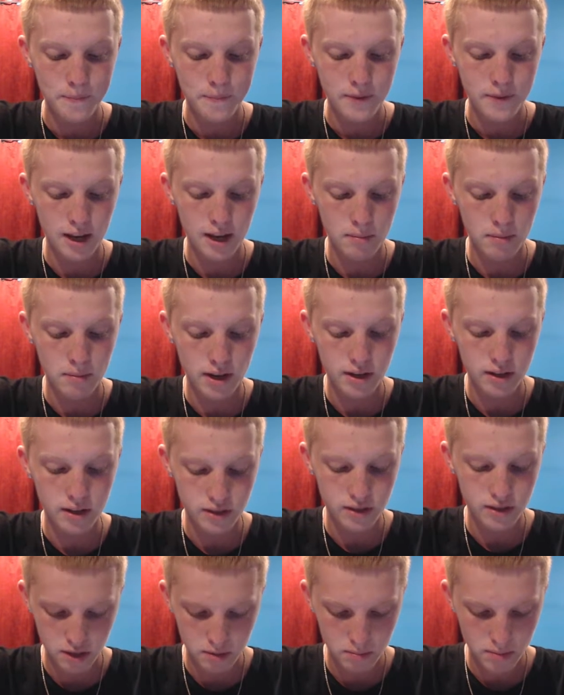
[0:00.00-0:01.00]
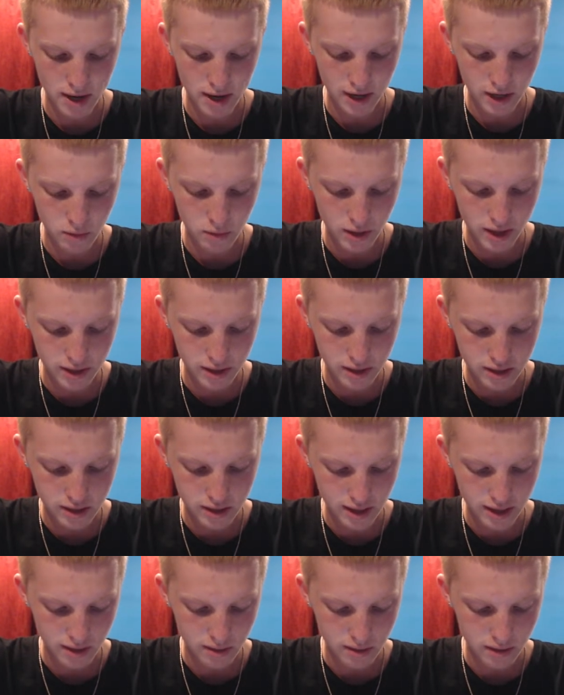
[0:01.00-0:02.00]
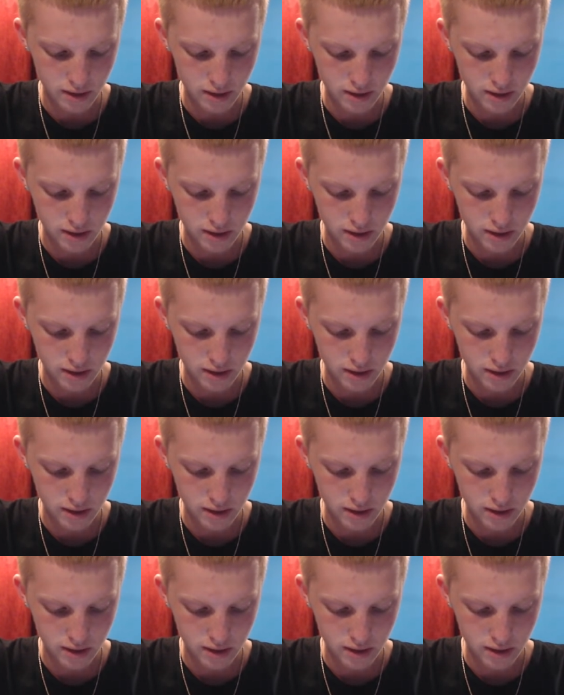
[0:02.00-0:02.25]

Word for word: That Miner is smacking away at this tower.